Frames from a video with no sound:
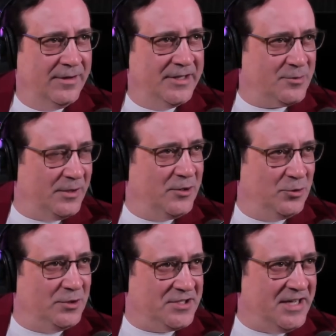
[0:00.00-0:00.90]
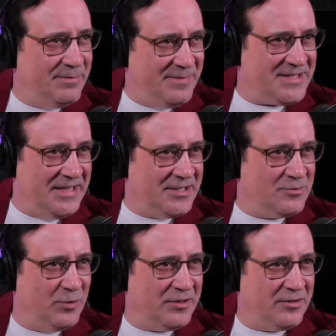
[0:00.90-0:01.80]
It's really cool to see a business
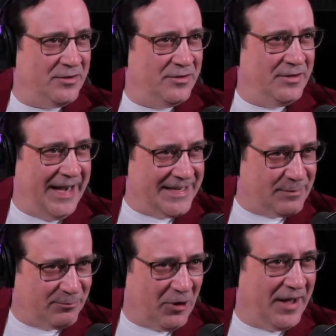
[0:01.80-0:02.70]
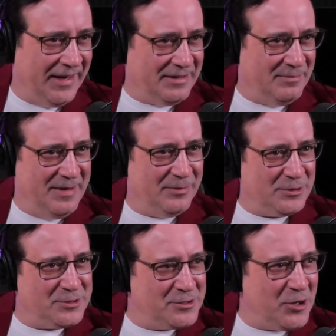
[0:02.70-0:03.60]
with that has a product that people are
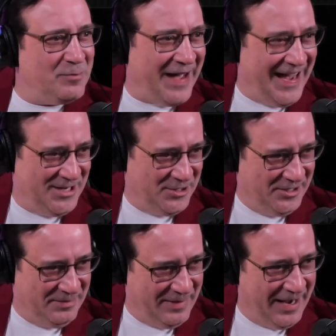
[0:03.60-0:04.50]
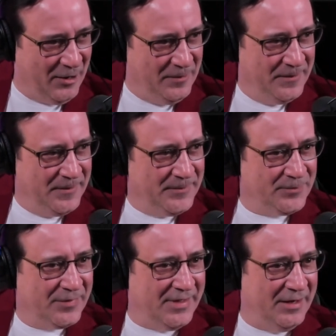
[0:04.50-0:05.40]
so passionate about mm -hmm.
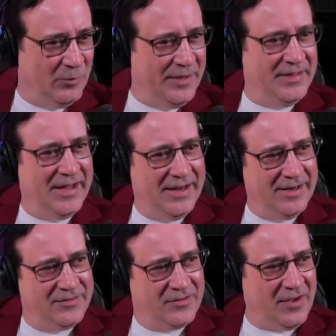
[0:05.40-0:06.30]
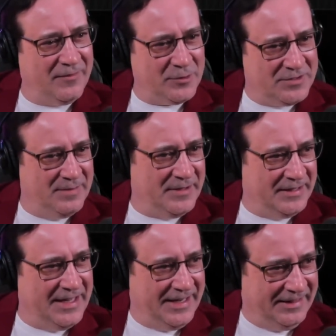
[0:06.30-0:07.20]
that when they suffer something
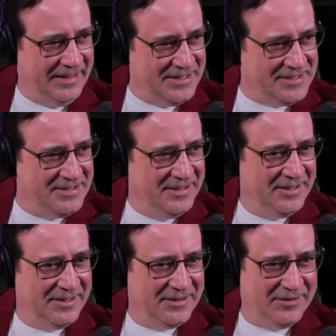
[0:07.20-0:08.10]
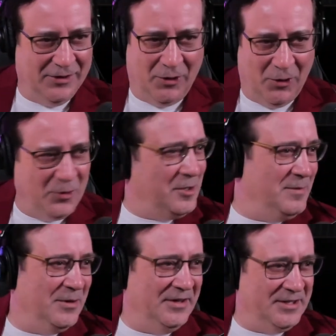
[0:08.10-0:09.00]
like this, the whole
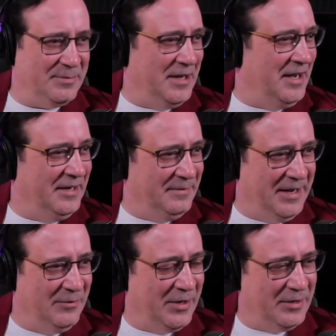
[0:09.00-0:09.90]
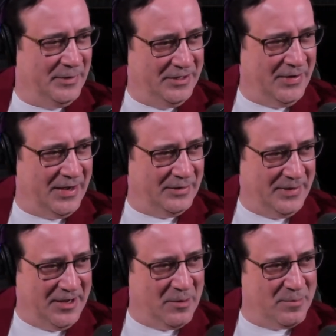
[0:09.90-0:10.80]
community's behind them. Hey, what can we do? How can we
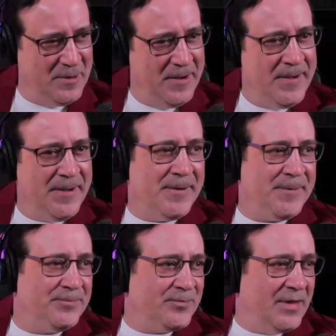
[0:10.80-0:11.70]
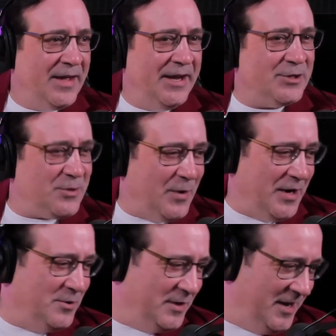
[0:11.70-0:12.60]
help? Right. Here's a way
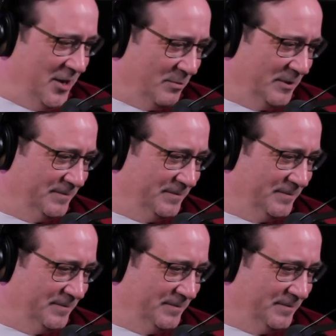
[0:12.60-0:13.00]
you can help.